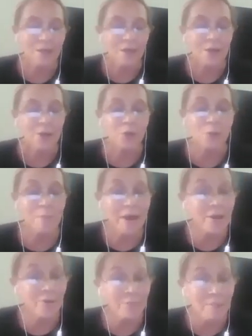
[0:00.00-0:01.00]
You
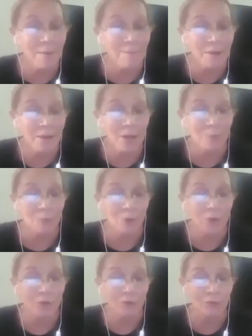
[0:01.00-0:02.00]
may remember a
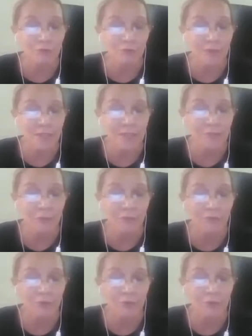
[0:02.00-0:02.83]
beautiful face for a few